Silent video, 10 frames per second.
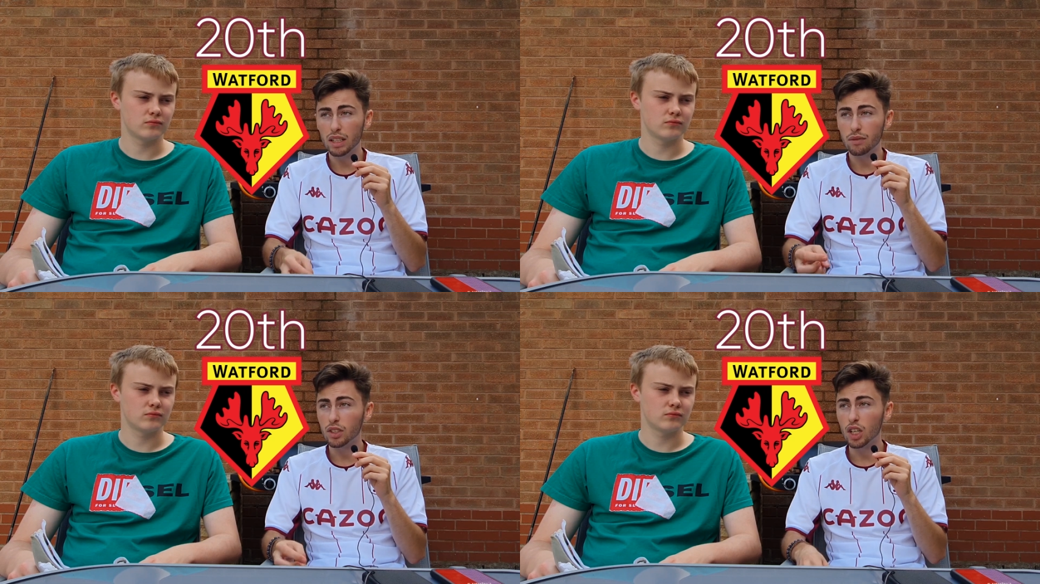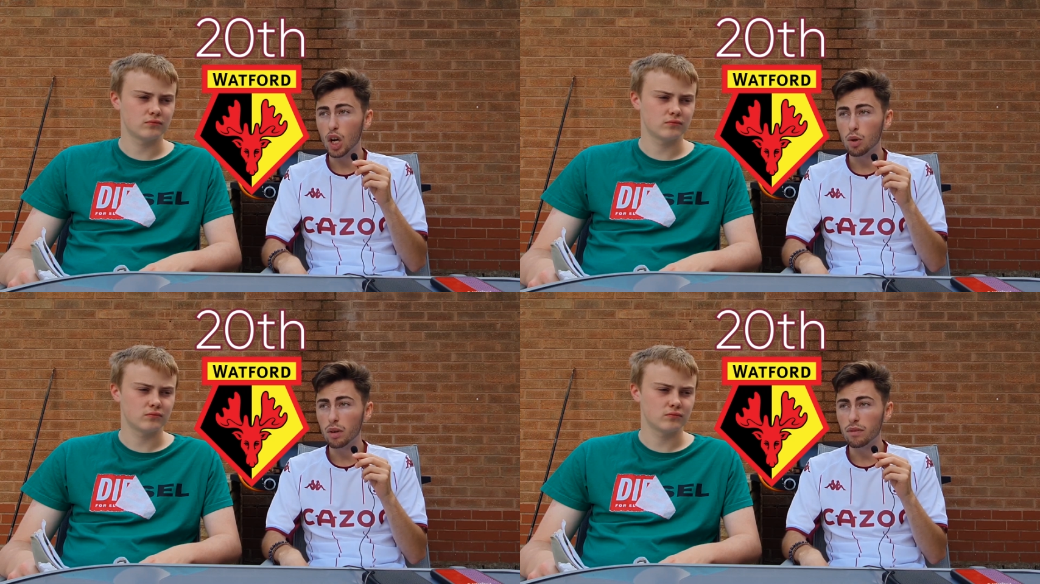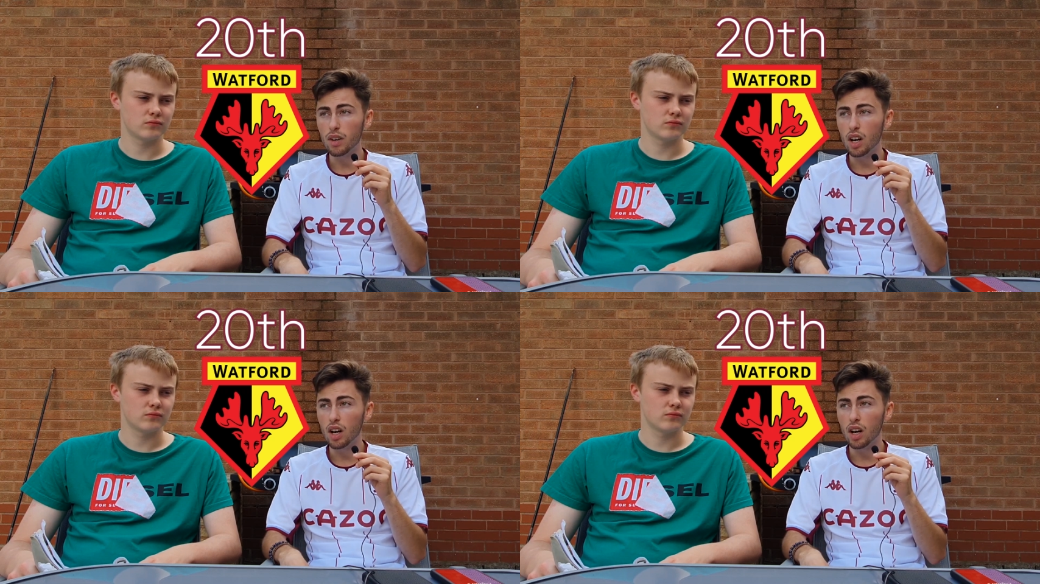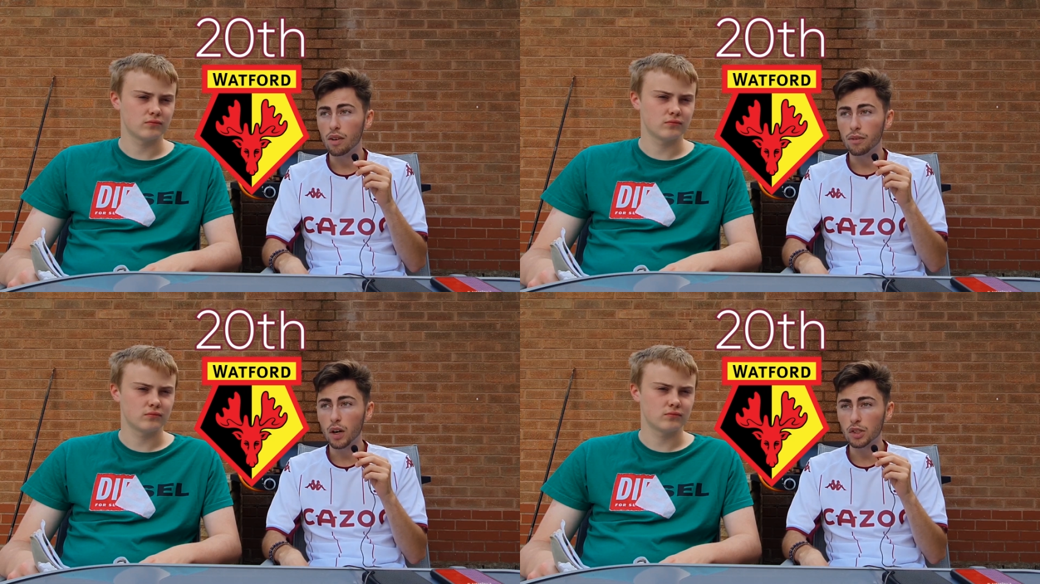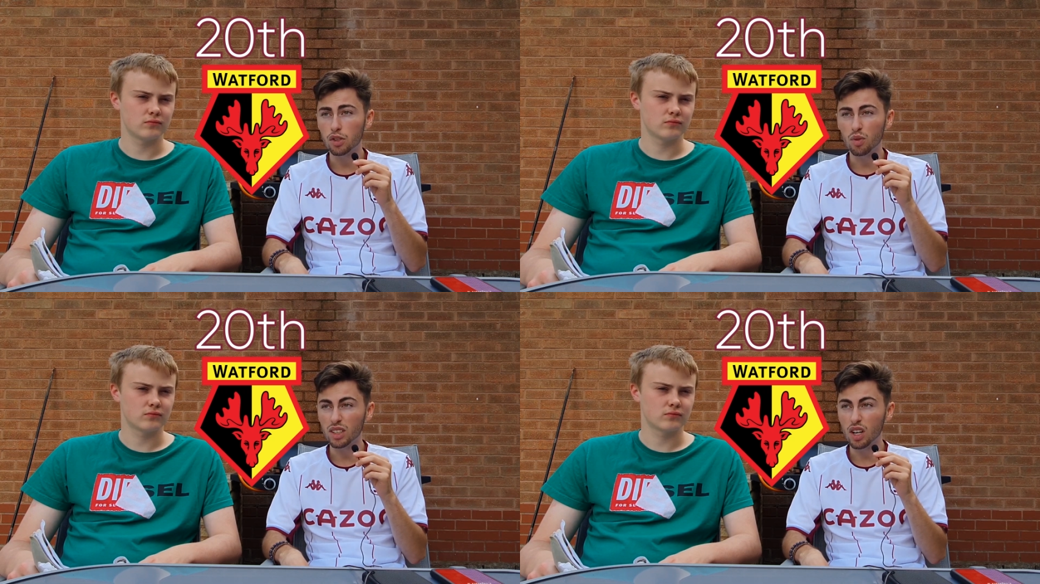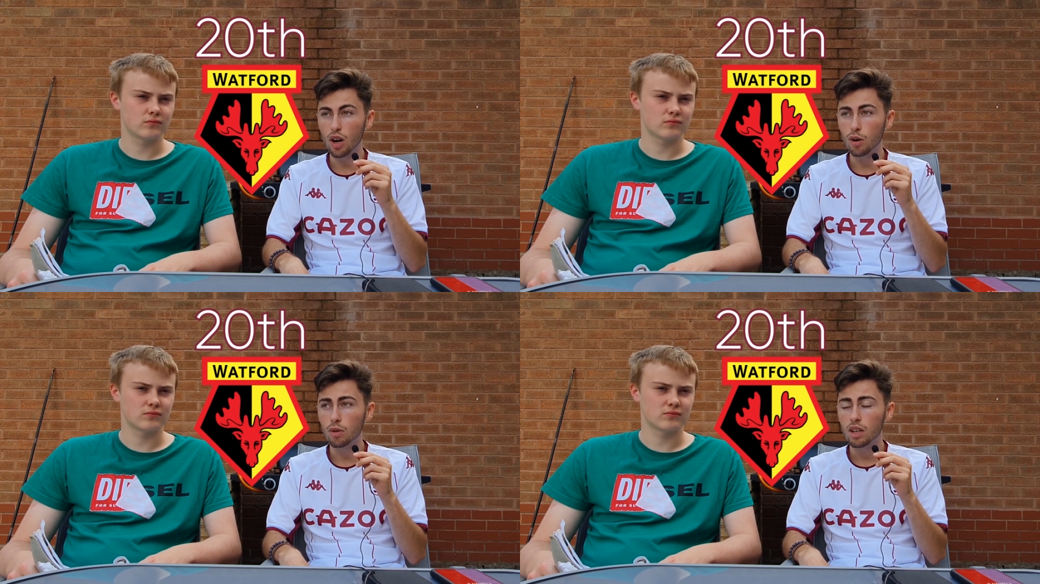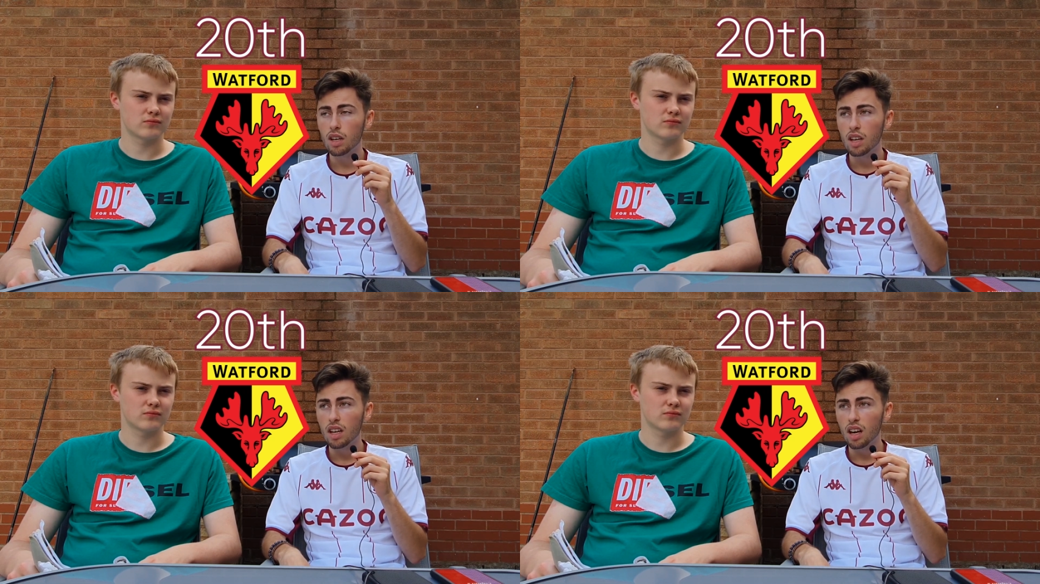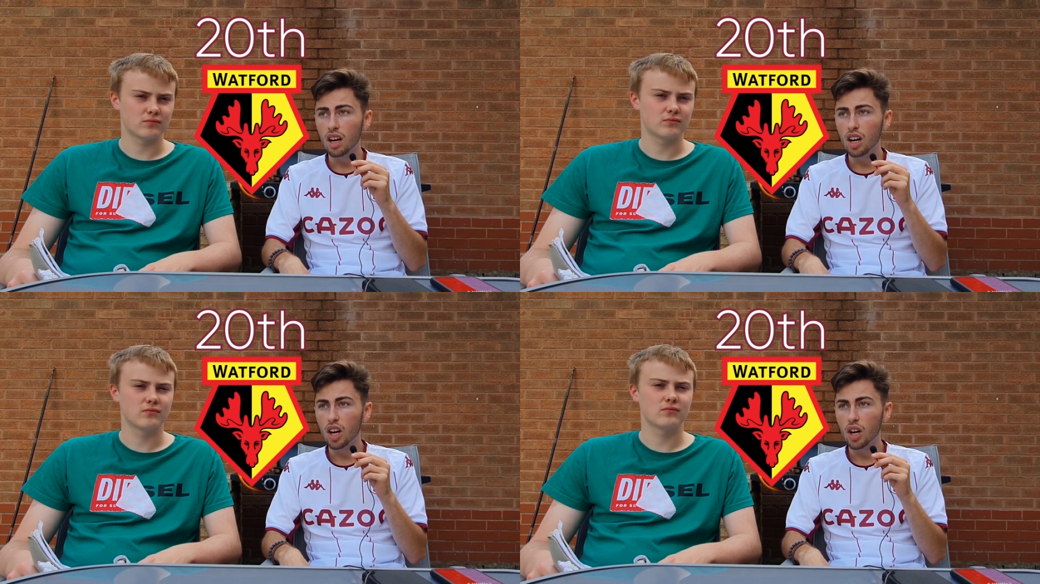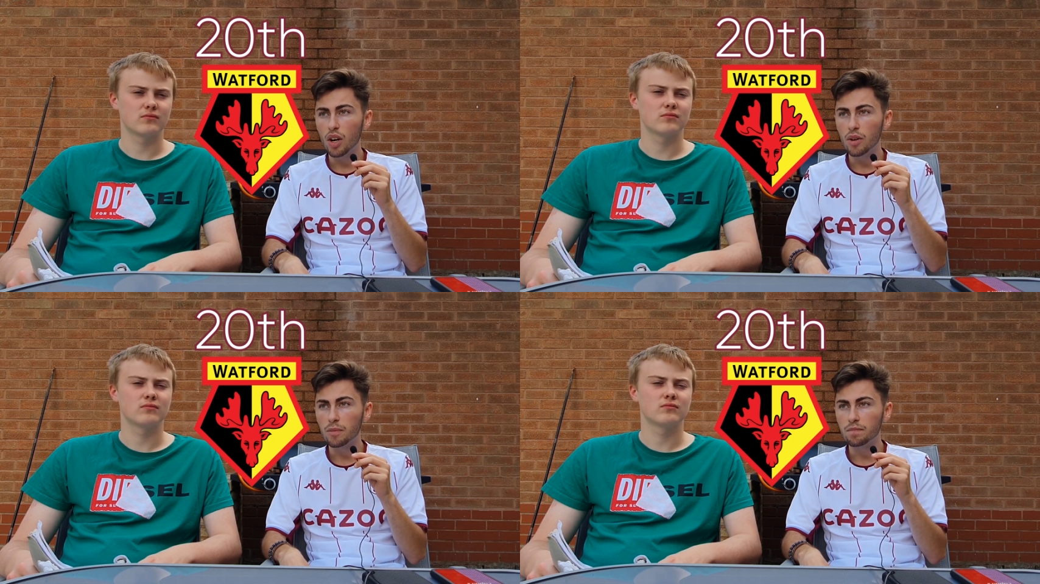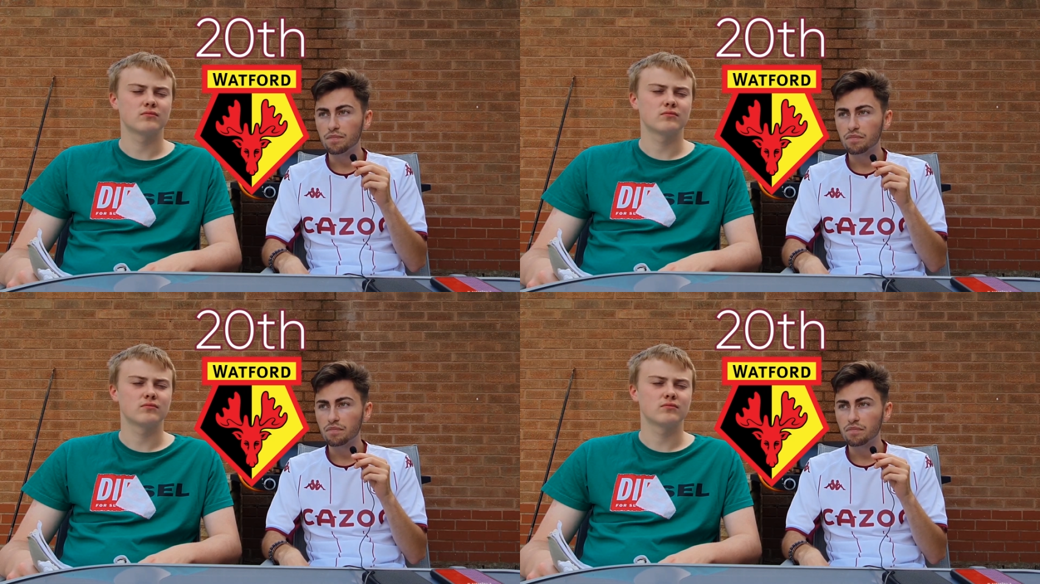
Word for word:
Speaker 1: have to go with Foster in goal, and